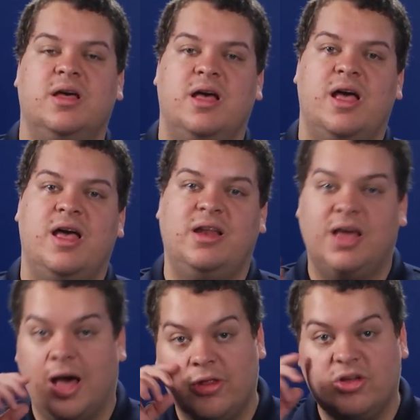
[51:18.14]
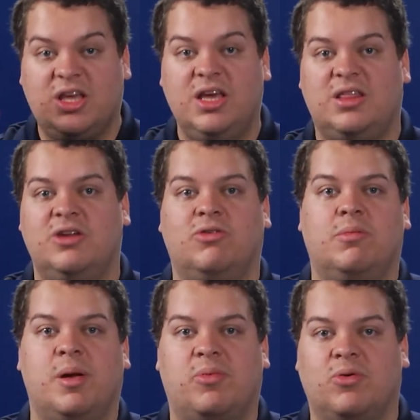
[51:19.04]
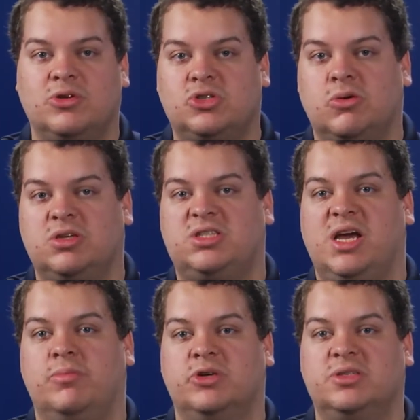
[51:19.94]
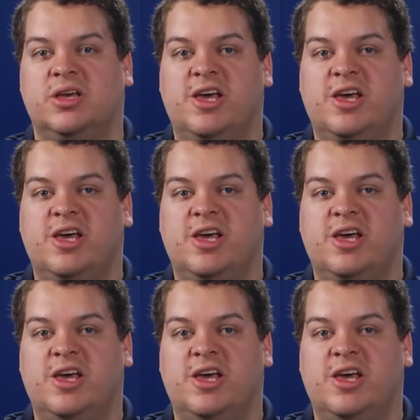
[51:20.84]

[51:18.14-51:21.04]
And the other key thing to remember with storage tables